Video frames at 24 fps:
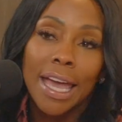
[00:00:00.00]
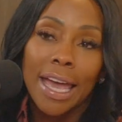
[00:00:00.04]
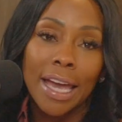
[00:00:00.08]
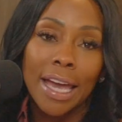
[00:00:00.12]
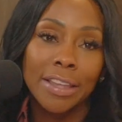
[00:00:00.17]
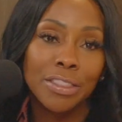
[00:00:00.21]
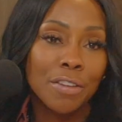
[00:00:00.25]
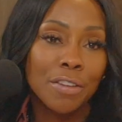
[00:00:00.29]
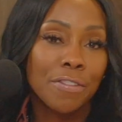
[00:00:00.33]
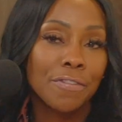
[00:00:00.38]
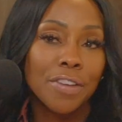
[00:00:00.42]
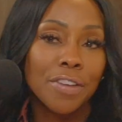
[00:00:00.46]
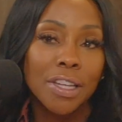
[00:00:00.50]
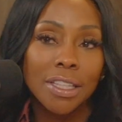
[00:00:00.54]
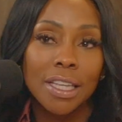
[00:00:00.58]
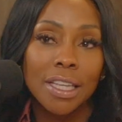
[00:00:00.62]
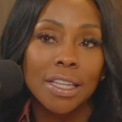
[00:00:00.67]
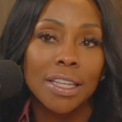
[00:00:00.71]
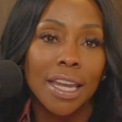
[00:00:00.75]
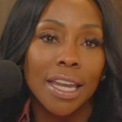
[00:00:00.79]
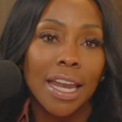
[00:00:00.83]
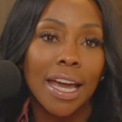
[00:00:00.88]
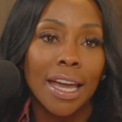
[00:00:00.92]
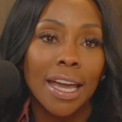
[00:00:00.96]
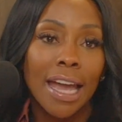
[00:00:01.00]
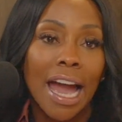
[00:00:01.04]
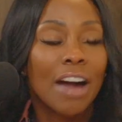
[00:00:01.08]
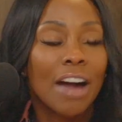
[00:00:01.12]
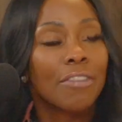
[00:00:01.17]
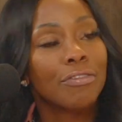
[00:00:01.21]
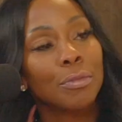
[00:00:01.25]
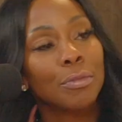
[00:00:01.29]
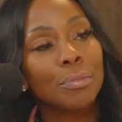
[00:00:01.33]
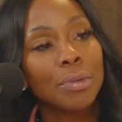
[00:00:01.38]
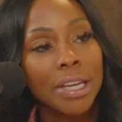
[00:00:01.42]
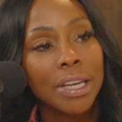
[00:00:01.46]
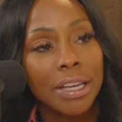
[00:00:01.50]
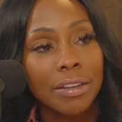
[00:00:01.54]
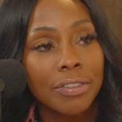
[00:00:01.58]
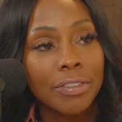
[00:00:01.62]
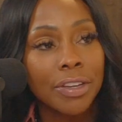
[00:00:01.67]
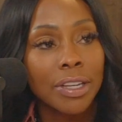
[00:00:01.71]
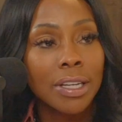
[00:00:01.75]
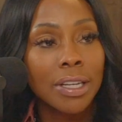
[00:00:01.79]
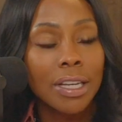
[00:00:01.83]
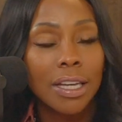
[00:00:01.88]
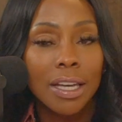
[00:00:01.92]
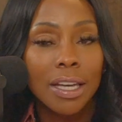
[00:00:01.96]
The feeling that I got from
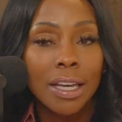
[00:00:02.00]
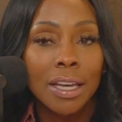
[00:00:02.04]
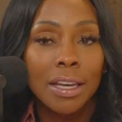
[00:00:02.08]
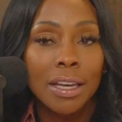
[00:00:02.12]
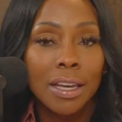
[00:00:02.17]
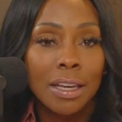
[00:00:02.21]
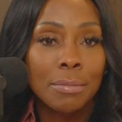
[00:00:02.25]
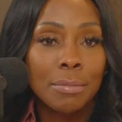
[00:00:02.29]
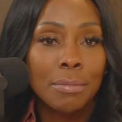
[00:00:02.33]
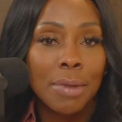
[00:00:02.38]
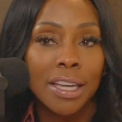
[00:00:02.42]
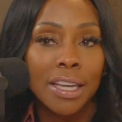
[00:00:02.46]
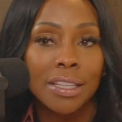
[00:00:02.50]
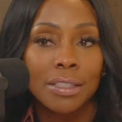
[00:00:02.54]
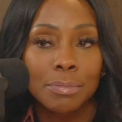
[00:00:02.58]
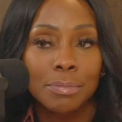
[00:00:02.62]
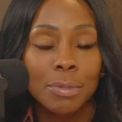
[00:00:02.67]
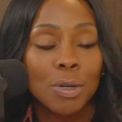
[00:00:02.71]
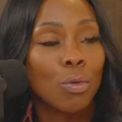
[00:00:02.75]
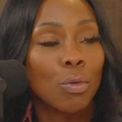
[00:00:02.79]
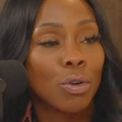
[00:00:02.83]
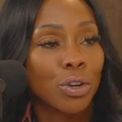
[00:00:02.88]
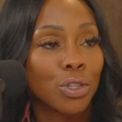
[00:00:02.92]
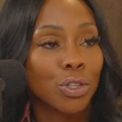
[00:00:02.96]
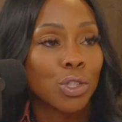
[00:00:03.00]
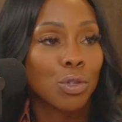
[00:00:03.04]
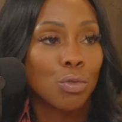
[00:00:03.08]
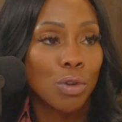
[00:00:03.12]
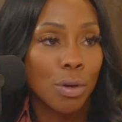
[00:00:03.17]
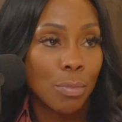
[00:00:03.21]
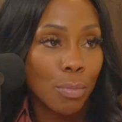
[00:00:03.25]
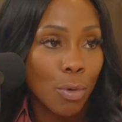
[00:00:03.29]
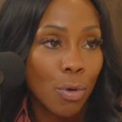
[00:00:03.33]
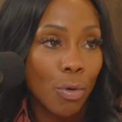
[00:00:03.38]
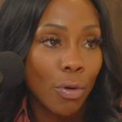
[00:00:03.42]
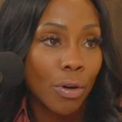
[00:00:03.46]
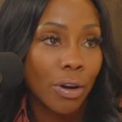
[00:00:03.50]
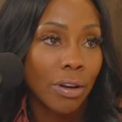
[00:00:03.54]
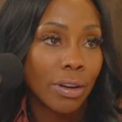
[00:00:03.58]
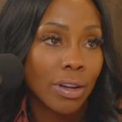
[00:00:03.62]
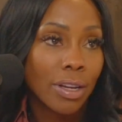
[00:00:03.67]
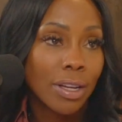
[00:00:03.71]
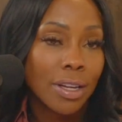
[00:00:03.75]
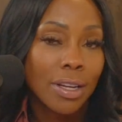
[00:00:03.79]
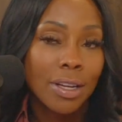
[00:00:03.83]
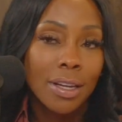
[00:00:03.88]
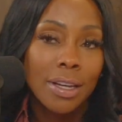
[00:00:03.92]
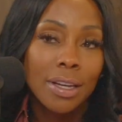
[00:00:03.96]
giving, it makes me want to do it more.
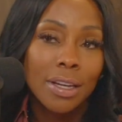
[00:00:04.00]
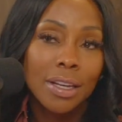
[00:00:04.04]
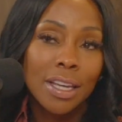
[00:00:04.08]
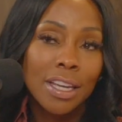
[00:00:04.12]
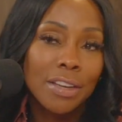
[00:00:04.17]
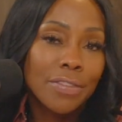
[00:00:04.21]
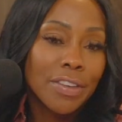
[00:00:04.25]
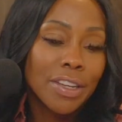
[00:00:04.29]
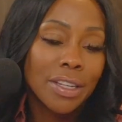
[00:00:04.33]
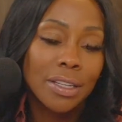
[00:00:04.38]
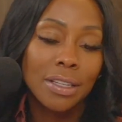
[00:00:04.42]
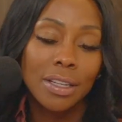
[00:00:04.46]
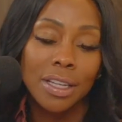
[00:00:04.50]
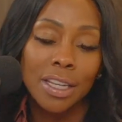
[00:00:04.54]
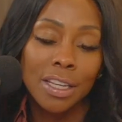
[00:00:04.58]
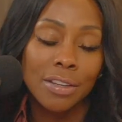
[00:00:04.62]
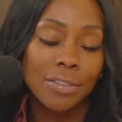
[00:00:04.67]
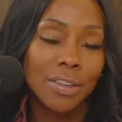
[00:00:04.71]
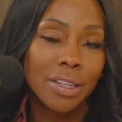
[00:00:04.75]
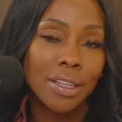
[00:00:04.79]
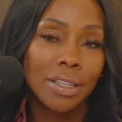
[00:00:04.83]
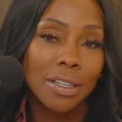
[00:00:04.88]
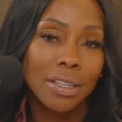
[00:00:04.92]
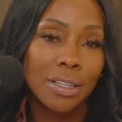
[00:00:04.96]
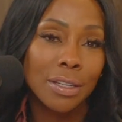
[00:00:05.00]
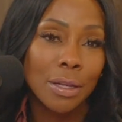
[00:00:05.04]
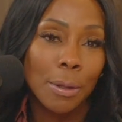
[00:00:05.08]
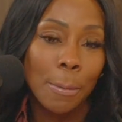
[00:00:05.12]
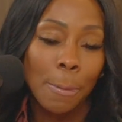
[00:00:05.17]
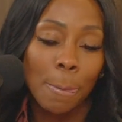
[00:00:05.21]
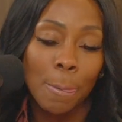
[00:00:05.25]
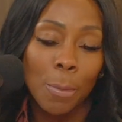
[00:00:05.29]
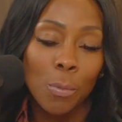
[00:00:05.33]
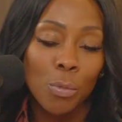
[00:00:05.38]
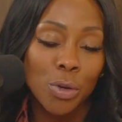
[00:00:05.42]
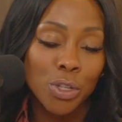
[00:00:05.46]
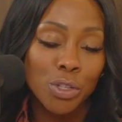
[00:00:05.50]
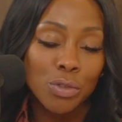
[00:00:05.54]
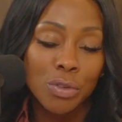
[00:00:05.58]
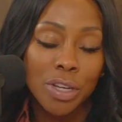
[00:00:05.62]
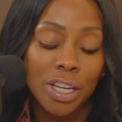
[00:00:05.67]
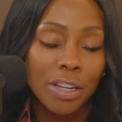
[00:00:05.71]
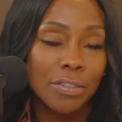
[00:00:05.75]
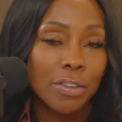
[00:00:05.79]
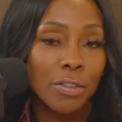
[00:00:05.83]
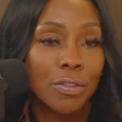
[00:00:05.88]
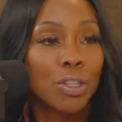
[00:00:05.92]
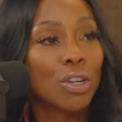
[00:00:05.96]
Even when you
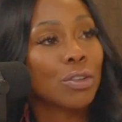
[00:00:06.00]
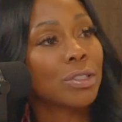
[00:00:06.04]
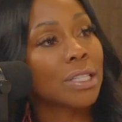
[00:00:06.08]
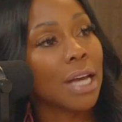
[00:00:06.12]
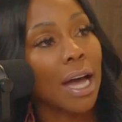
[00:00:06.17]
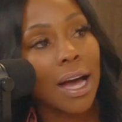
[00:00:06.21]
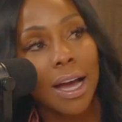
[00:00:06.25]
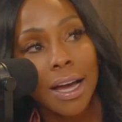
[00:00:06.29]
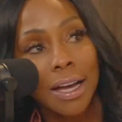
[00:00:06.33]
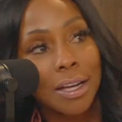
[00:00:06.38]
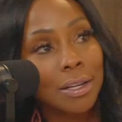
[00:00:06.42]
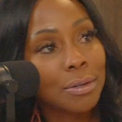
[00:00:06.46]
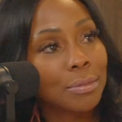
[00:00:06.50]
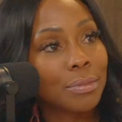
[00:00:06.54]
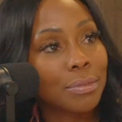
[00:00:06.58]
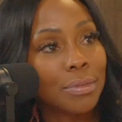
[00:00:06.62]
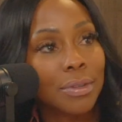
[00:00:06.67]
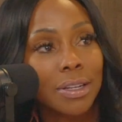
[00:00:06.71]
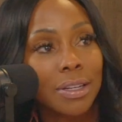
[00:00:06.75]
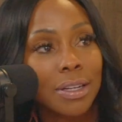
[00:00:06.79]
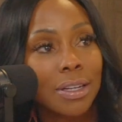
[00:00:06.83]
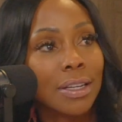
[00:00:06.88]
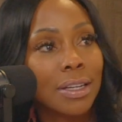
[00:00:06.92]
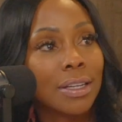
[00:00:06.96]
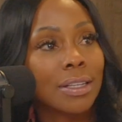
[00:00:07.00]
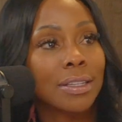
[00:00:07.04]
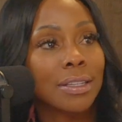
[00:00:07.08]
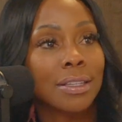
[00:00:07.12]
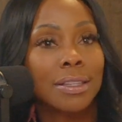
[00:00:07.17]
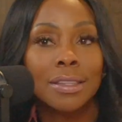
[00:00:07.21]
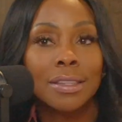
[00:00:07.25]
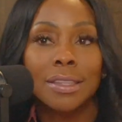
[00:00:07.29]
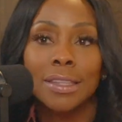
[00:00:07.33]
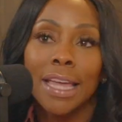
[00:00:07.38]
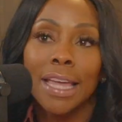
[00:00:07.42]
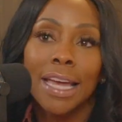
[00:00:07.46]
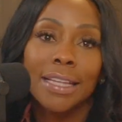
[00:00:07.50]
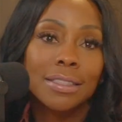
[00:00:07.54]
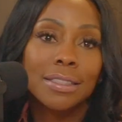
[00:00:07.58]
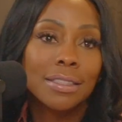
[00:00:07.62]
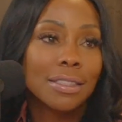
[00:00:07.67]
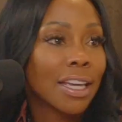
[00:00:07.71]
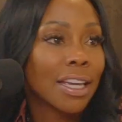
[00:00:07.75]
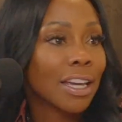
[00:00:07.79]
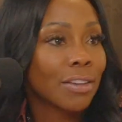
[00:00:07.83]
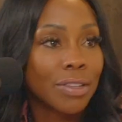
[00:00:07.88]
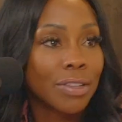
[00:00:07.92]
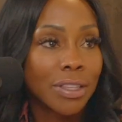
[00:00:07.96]
give up your time, that's
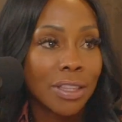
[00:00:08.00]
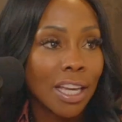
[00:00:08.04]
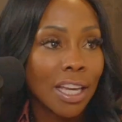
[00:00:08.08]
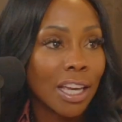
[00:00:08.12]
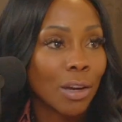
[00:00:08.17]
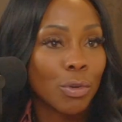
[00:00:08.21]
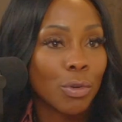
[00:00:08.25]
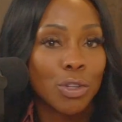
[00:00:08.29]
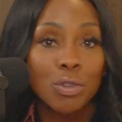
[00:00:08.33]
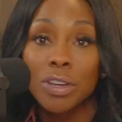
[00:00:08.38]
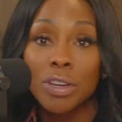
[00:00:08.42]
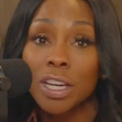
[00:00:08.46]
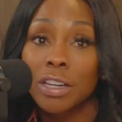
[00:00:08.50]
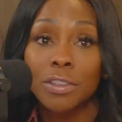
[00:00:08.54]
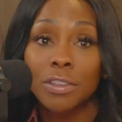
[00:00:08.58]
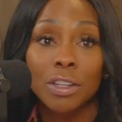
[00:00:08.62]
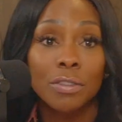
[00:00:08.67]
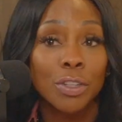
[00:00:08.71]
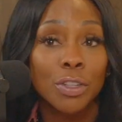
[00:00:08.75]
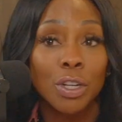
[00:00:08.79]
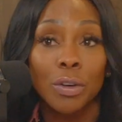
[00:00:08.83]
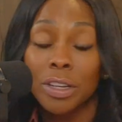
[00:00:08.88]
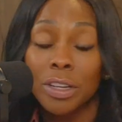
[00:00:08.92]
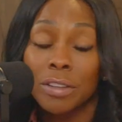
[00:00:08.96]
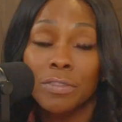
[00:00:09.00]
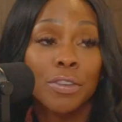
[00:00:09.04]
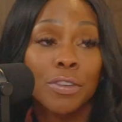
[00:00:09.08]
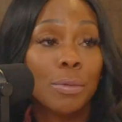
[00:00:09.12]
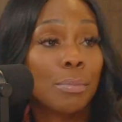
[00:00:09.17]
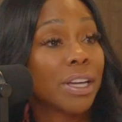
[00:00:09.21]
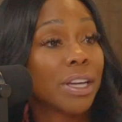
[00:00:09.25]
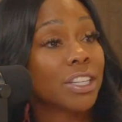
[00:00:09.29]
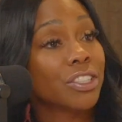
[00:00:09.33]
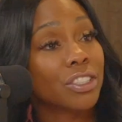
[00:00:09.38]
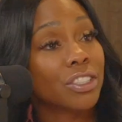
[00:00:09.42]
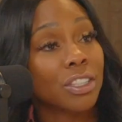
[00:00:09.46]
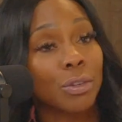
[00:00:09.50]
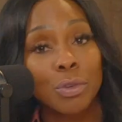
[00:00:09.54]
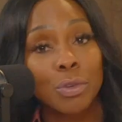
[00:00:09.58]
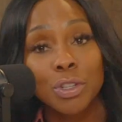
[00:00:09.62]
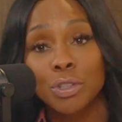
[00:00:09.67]
everything. When you give up your information, when